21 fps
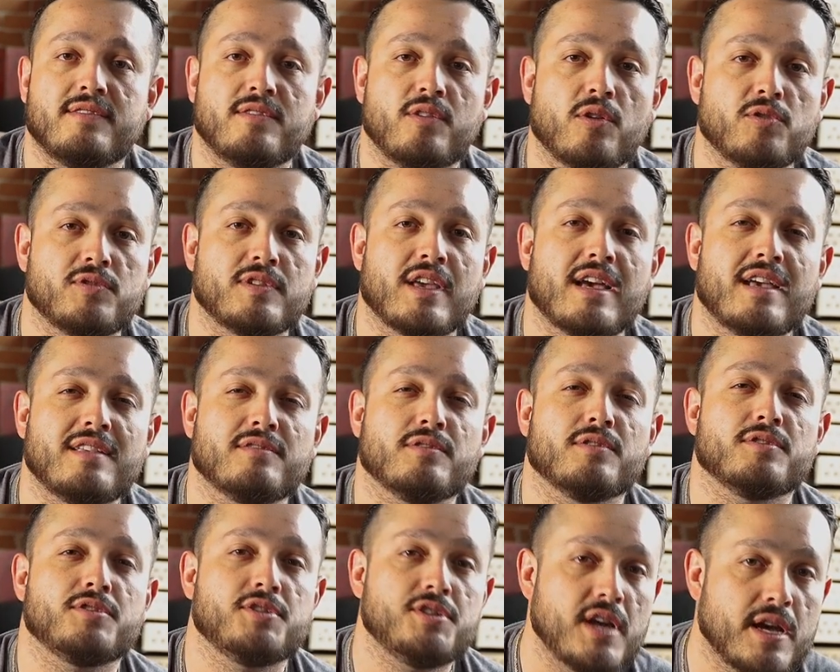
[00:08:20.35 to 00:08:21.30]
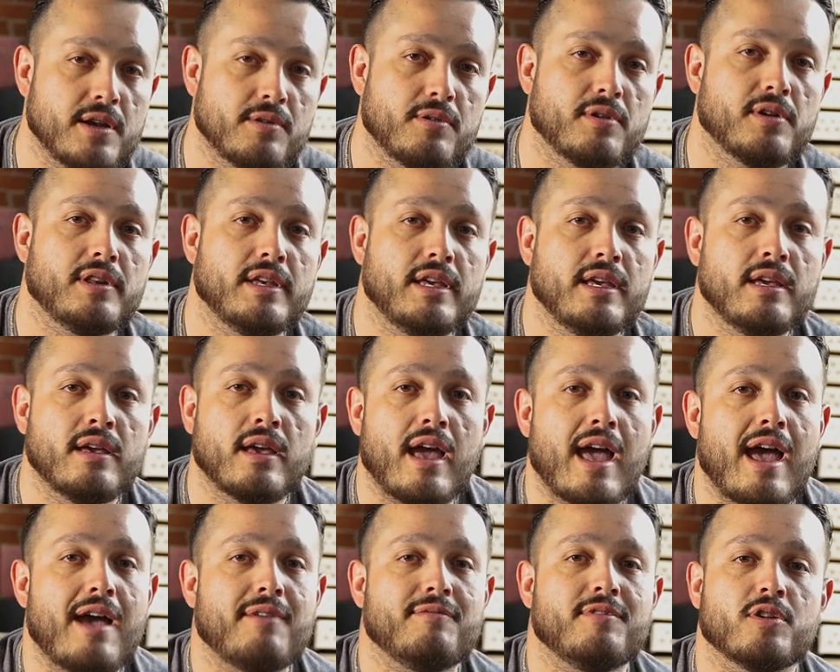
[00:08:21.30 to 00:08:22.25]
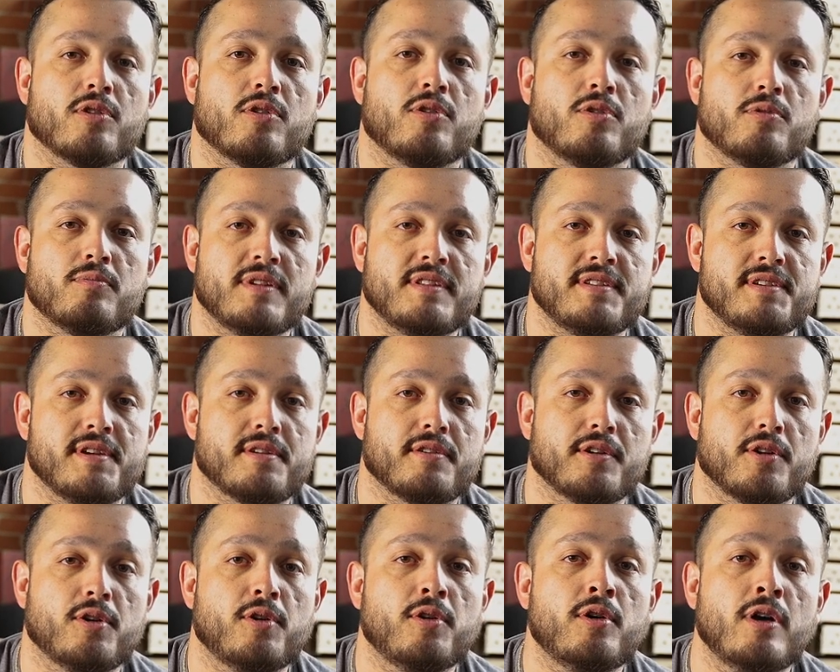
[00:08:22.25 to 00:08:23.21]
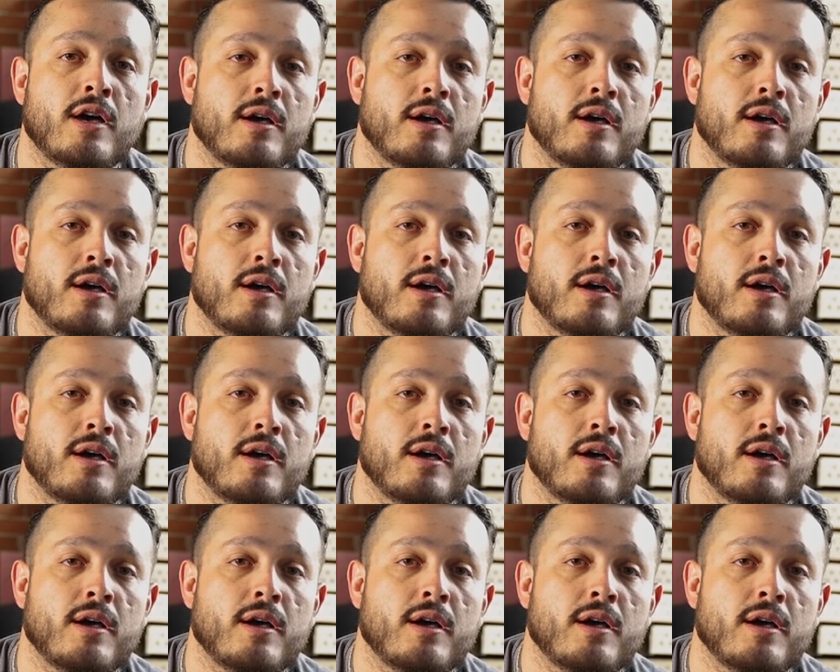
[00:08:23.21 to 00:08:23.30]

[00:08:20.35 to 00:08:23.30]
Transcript: Those guys are generally have their own material,